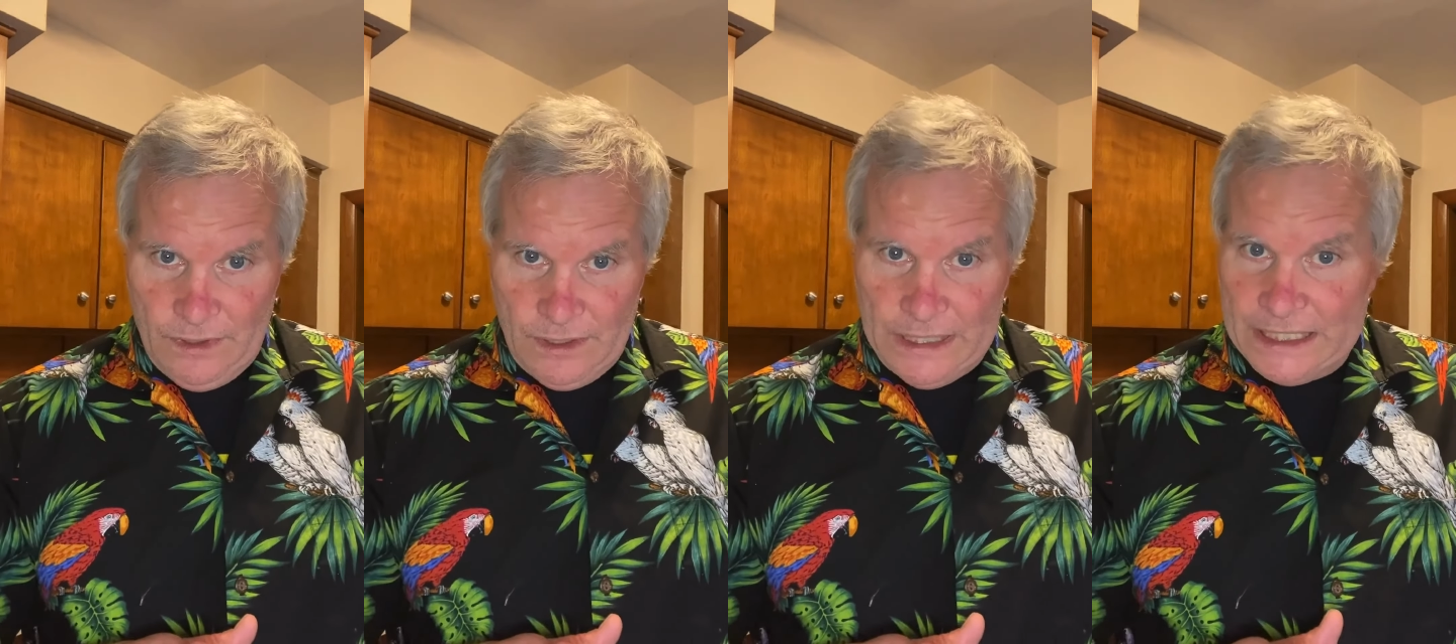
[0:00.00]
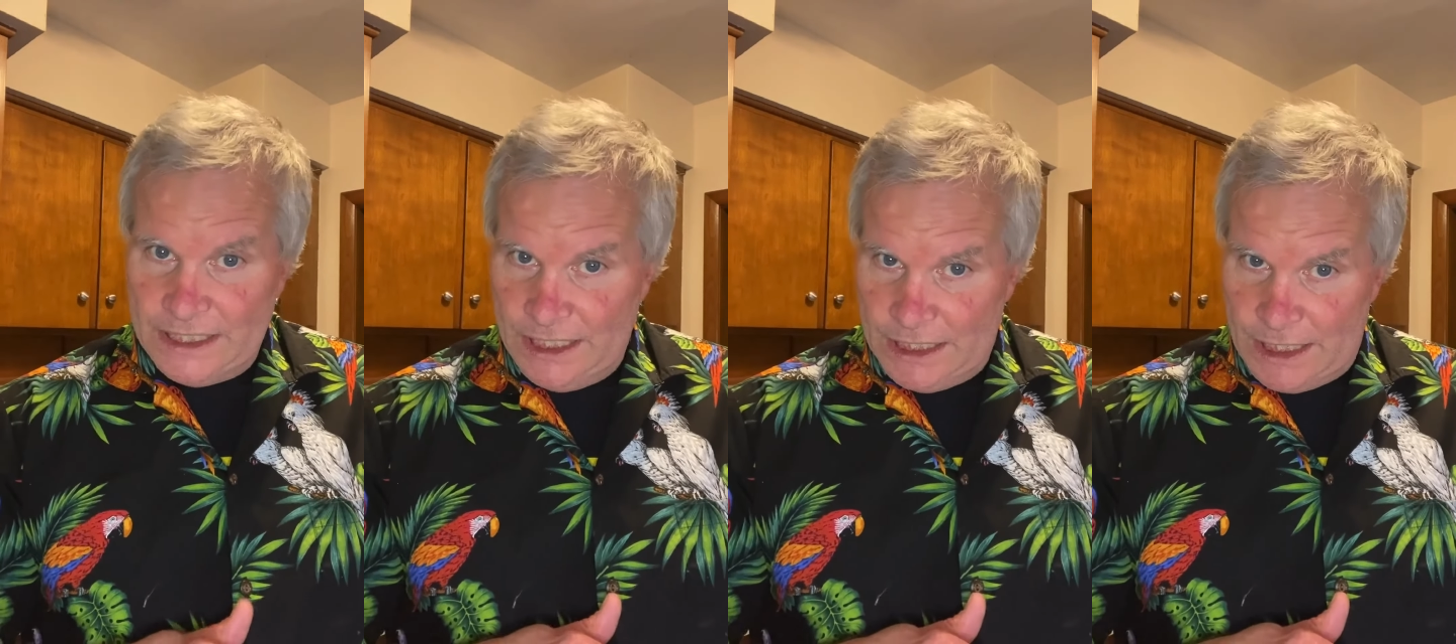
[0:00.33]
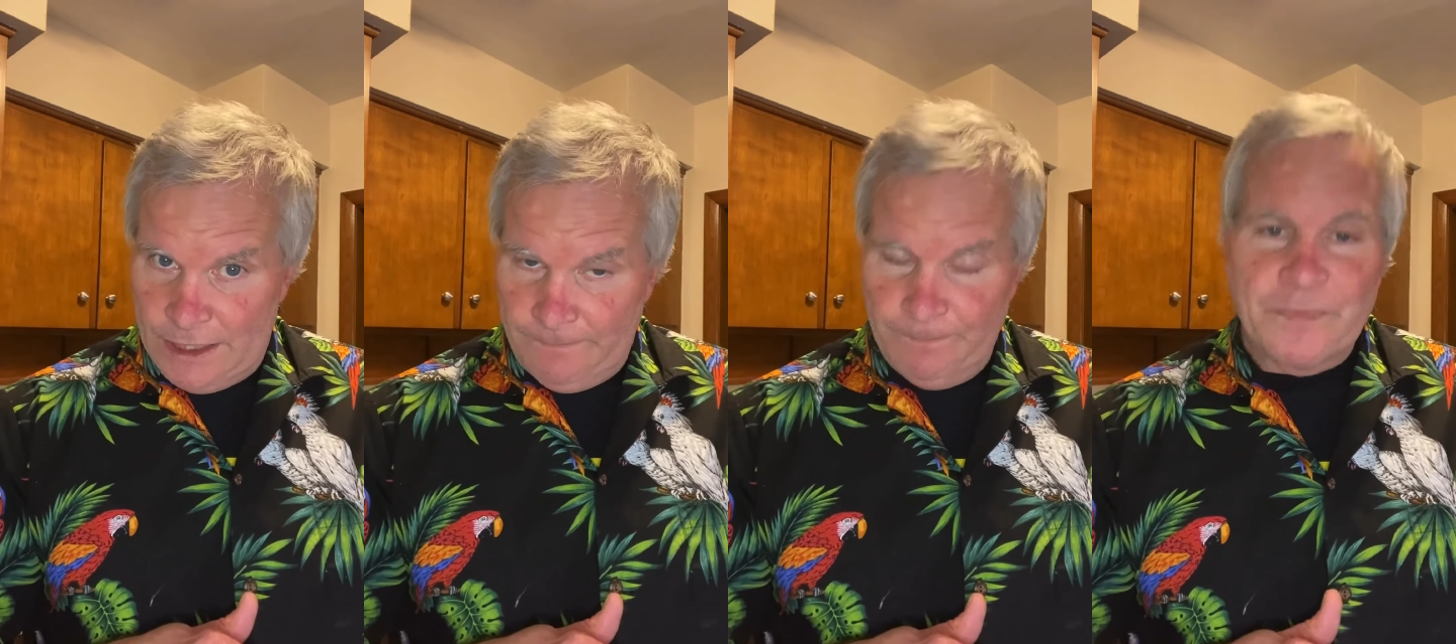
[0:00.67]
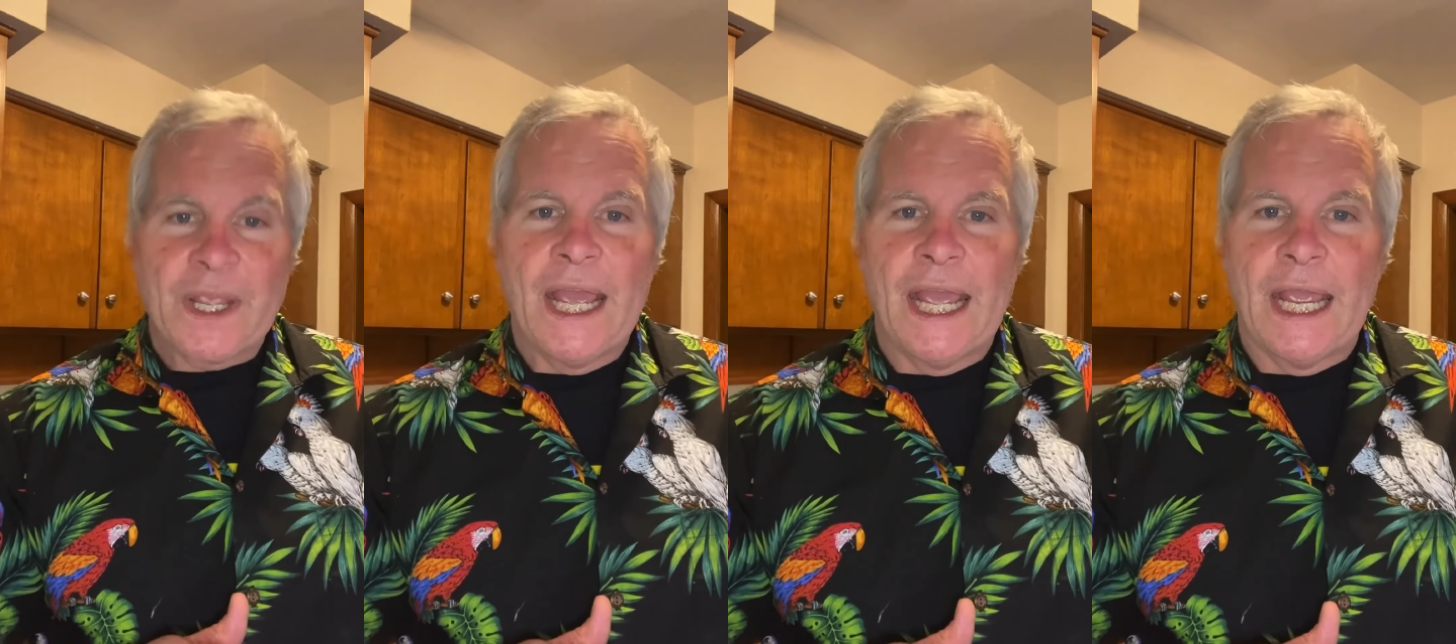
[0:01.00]
Latina,
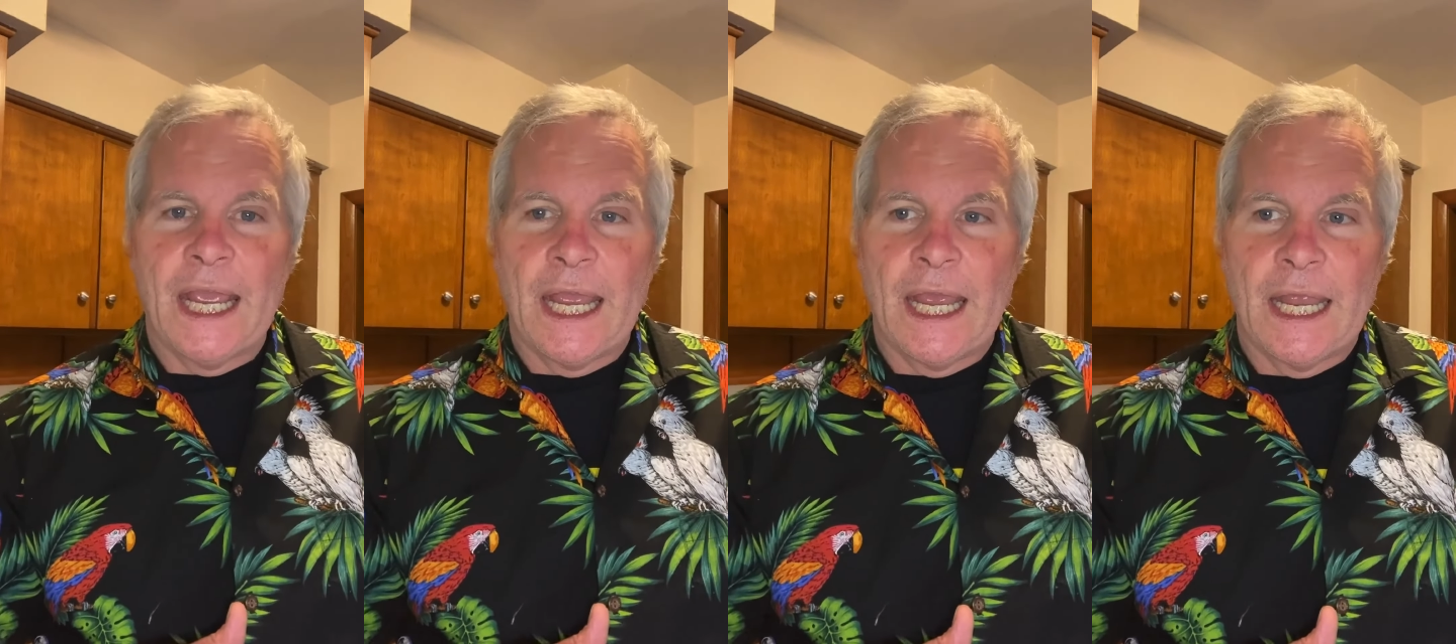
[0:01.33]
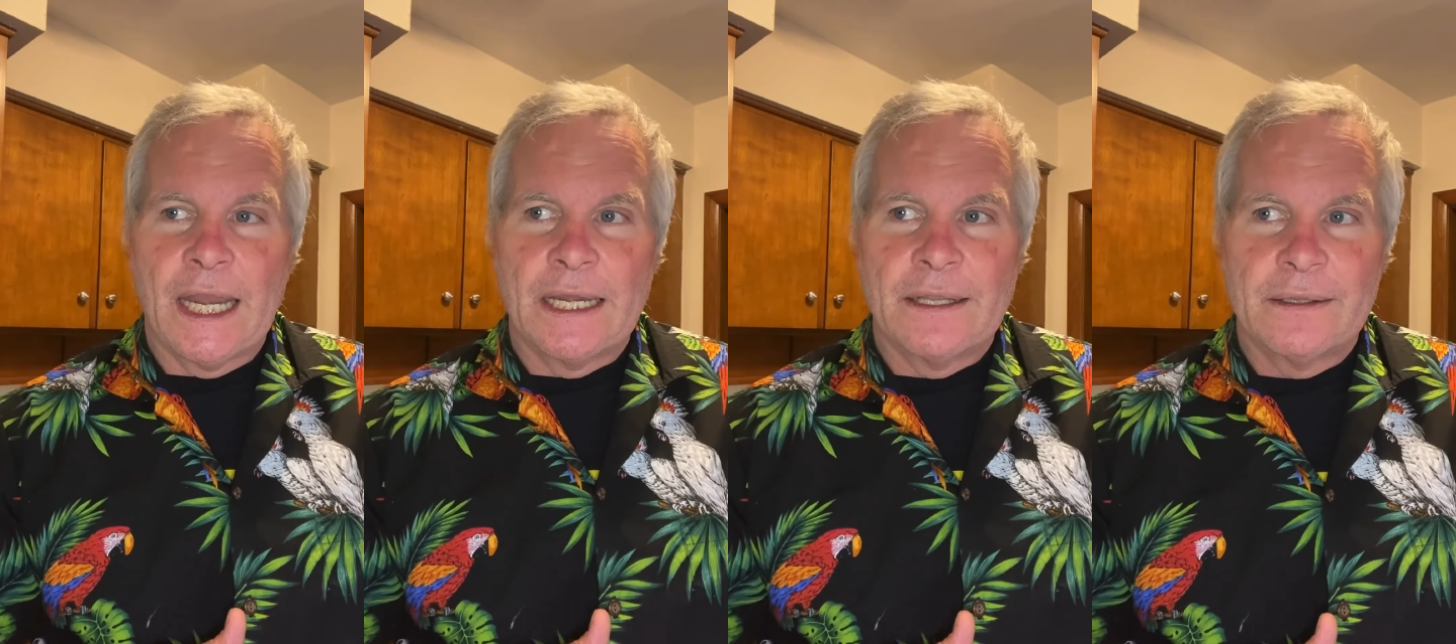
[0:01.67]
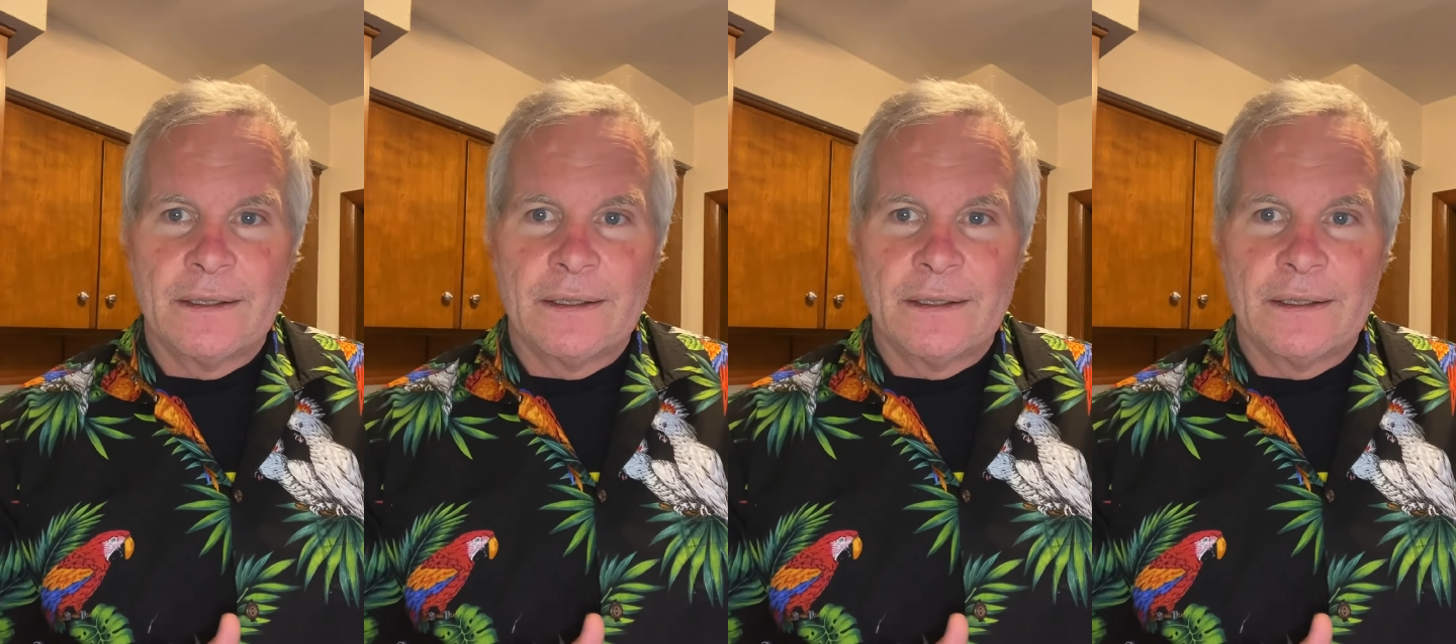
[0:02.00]
and